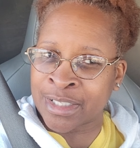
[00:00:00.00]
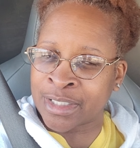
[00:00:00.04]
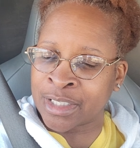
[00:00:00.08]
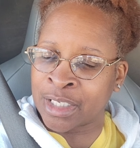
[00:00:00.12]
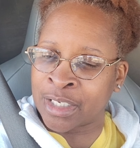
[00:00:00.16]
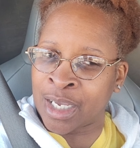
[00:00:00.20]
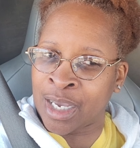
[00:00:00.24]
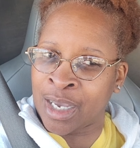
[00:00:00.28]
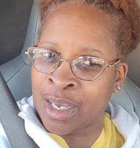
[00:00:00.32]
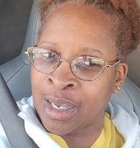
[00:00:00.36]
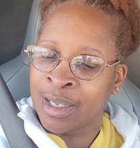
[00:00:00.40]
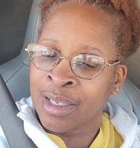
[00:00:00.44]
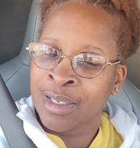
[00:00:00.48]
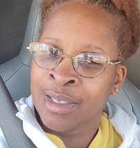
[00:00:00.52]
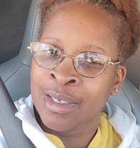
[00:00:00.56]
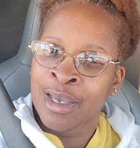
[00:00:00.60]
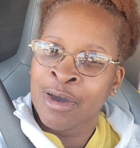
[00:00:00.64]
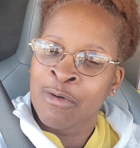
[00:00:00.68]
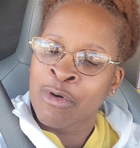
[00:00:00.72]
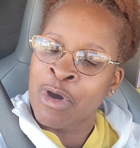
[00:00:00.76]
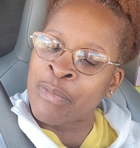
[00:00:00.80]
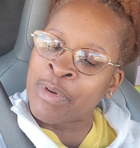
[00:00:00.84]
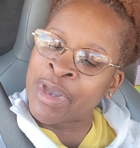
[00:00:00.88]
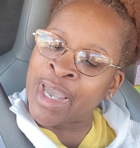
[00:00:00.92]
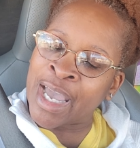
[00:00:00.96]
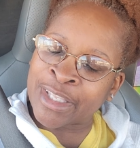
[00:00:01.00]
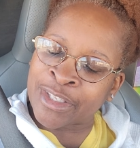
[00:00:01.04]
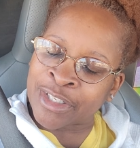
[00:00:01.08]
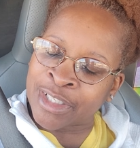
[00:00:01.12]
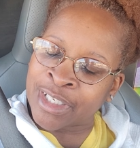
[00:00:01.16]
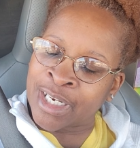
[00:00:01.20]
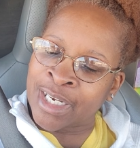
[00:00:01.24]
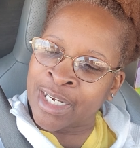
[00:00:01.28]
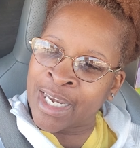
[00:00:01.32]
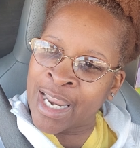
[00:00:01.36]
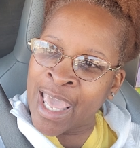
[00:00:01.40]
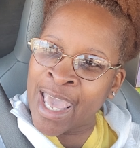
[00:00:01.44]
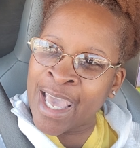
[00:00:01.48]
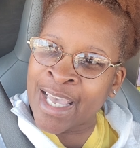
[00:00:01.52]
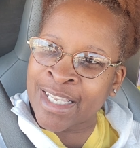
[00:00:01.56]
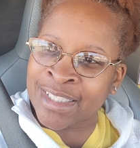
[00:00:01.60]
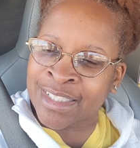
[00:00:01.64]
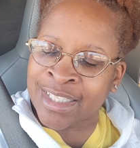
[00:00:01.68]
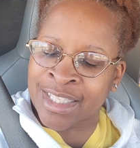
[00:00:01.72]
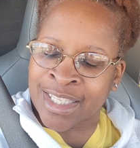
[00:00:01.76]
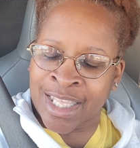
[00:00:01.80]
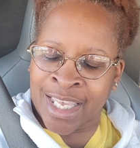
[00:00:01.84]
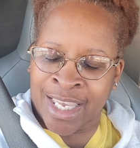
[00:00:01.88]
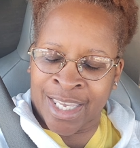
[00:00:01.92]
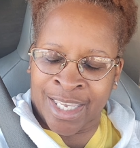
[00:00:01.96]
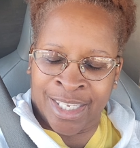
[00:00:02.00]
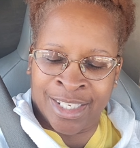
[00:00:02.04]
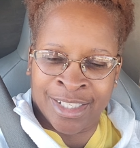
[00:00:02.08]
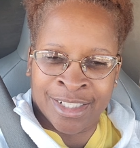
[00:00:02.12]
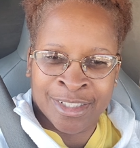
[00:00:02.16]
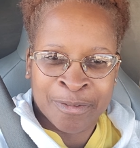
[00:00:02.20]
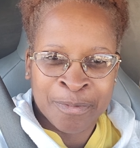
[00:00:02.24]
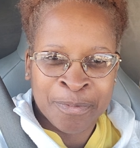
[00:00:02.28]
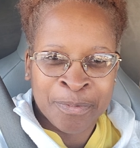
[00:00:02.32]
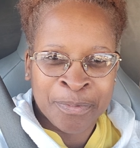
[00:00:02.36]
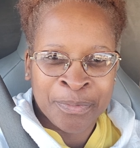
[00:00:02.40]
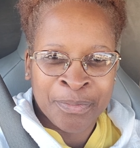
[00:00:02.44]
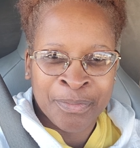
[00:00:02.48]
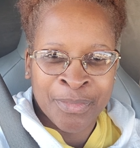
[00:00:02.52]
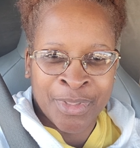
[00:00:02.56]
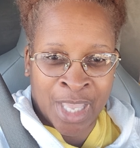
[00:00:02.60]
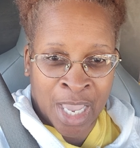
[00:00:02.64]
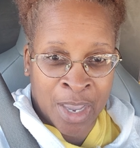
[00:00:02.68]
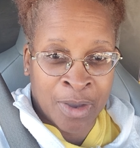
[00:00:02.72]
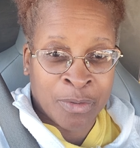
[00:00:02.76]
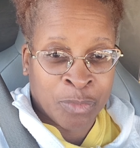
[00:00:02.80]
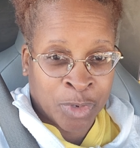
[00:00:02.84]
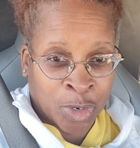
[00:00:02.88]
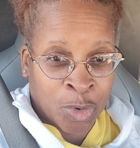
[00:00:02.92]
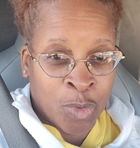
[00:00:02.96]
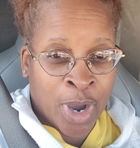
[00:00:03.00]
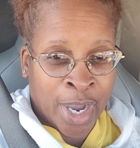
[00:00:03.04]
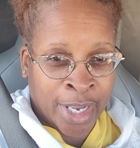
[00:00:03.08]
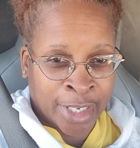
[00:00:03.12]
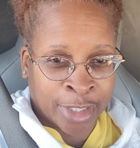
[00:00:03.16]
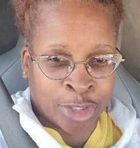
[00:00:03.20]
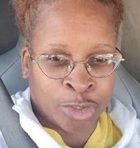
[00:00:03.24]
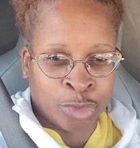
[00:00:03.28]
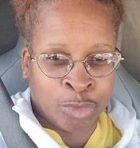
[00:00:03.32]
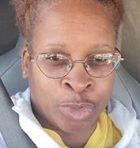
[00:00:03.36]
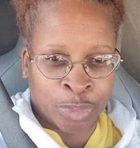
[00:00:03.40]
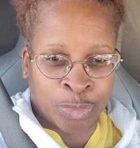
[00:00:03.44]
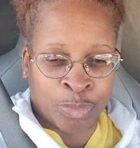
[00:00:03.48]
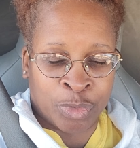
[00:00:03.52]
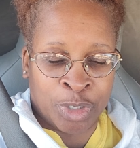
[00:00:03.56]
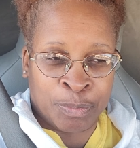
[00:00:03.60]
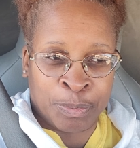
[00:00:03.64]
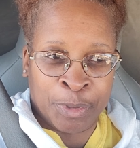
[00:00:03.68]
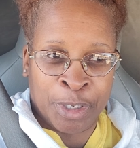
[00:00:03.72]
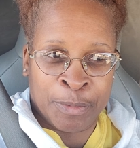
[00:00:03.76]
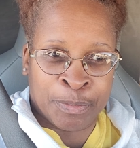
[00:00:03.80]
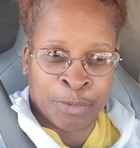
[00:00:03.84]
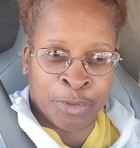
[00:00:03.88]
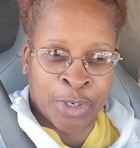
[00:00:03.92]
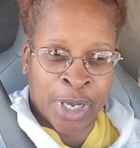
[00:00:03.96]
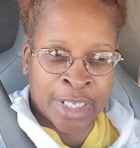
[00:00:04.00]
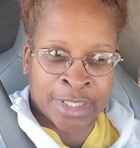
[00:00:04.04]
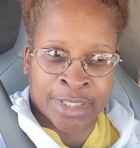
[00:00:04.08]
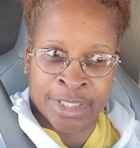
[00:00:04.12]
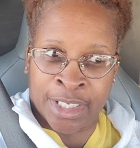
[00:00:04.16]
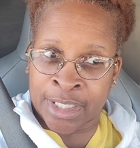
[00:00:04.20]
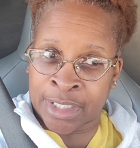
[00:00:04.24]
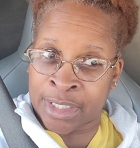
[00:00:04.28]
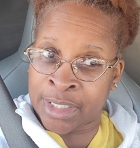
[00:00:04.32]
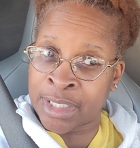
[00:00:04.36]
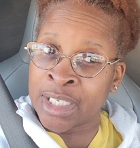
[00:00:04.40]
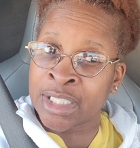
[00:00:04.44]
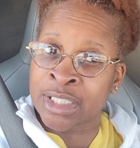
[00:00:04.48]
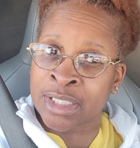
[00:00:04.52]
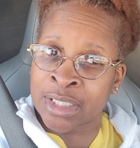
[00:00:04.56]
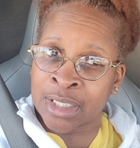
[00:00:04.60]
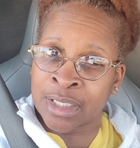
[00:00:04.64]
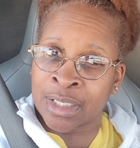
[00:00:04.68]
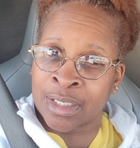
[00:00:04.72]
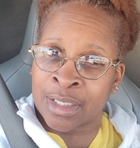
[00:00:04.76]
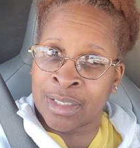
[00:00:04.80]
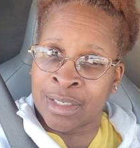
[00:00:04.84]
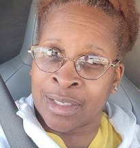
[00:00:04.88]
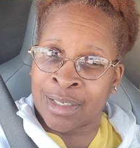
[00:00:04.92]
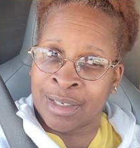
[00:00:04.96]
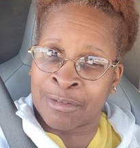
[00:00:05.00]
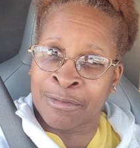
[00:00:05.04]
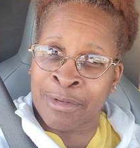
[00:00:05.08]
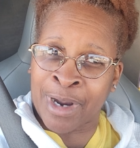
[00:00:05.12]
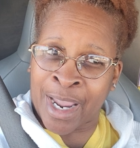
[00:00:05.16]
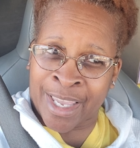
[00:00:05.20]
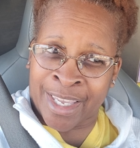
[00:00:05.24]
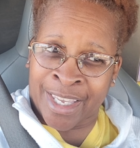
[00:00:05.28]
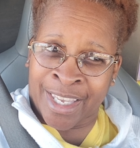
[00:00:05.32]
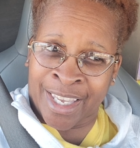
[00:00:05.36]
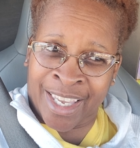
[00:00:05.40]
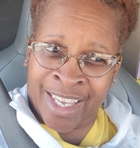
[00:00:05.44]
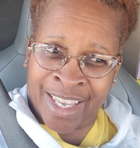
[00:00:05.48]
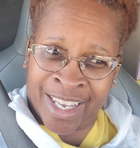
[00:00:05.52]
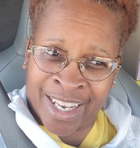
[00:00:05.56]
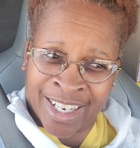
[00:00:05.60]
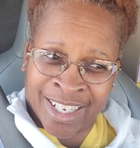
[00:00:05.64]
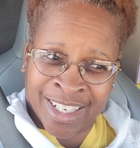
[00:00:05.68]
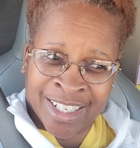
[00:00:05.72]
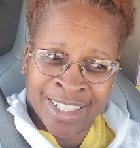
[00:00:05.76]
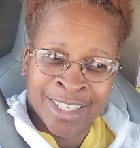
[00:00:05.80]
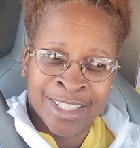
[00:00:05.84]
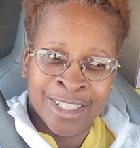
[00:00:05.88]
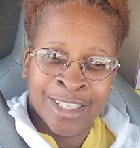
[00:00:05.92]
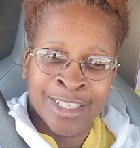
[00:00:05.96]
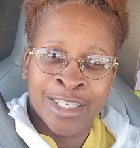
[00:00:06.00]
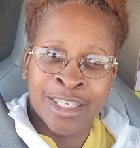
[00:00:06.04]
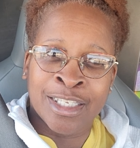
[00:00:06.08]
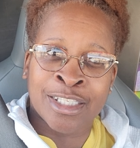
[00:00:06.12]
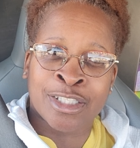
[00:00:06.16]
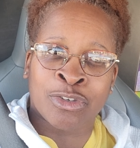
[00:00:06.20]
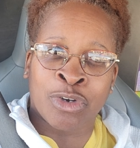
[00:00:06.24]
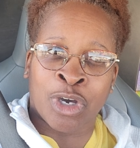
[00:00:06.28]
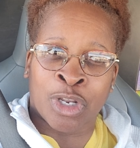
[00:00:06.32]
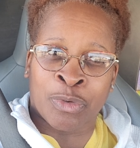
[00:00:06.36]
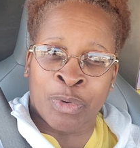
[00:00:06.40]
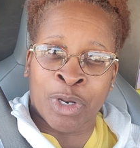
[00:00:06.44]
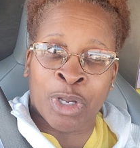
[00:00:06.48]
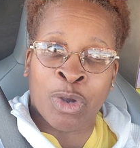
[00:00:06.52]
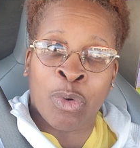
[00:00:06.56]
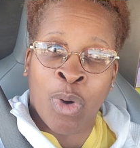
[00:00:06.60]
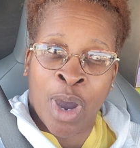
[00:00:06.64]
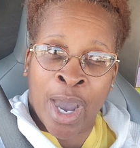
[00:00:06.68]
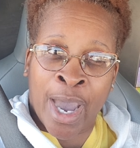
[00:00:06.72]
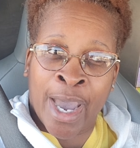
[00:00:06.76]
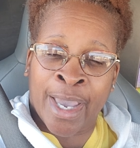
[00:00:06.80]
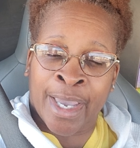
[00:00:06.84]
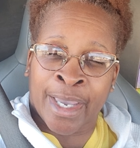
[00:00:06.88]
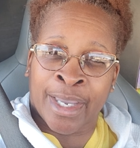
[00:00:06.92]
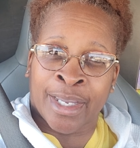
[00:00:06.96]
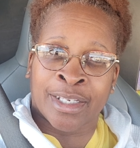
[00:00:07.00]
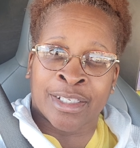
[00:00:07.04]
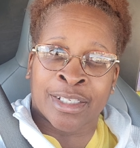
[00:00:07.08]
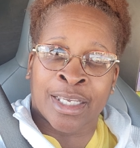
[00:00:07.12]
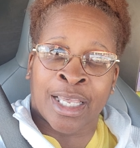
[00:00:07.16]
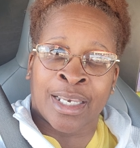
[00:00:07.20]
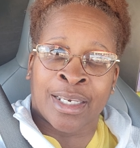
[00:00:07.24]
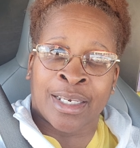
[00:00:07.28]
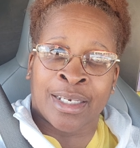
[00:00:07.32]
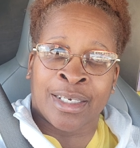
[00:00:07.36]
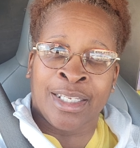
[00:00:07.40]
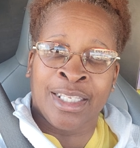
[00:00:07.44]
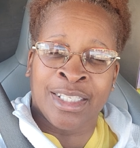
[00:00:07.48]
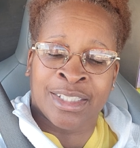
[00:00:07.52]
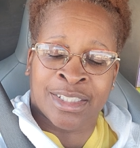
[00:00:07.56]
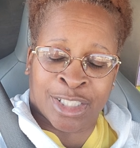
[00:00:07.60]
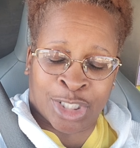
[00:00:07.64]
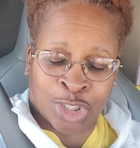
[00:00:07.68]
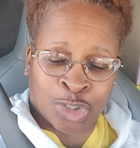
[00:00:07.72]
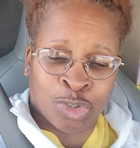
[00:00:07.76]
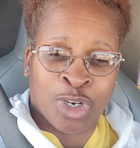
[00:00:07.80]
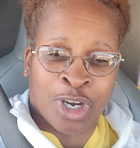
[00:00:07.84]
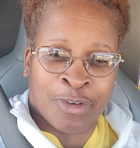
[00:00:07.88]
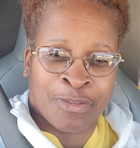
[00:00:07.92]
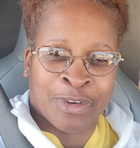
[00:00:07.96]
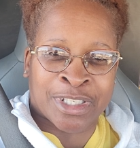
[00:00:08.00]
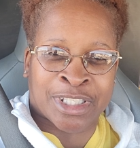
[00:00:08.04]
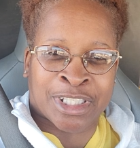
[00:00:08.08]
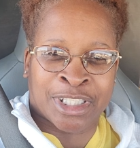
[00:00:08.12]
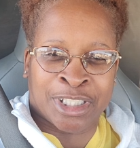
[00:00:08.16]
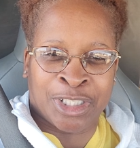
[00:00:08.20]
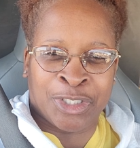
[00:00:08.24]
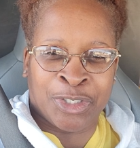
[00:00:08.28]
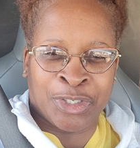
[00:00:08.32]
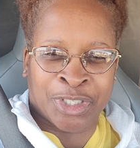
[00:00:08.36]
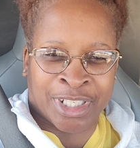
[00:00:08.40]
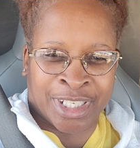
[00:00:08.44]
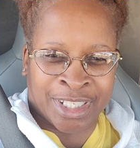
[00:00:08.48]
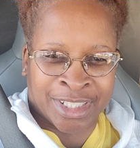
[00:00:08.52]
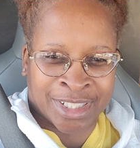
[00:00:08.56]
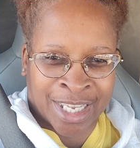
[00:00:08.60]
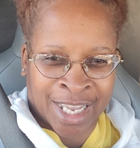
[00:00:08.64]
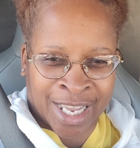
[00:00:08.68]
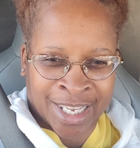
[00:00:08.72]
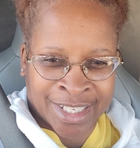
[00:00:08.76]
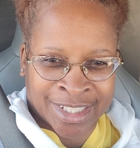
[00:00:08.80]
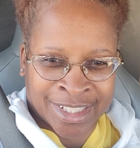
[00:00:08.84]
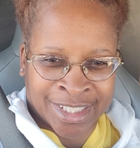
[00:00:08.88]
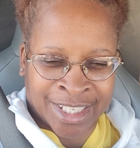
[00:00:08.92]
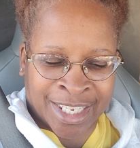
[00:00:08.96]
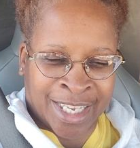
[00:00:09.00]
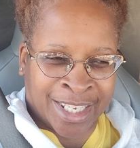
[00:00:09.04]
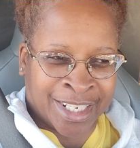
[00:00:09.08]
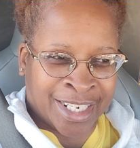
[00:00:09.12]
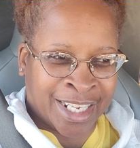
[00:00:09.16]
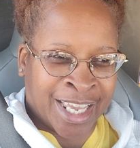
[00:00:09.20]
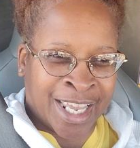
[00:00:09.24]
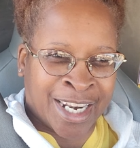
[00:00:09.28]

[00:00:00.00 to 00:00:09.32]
I said, uh, when we got to the last thing that required two or three people, I said, this right here it's going to require at least the two of us to do this. I said,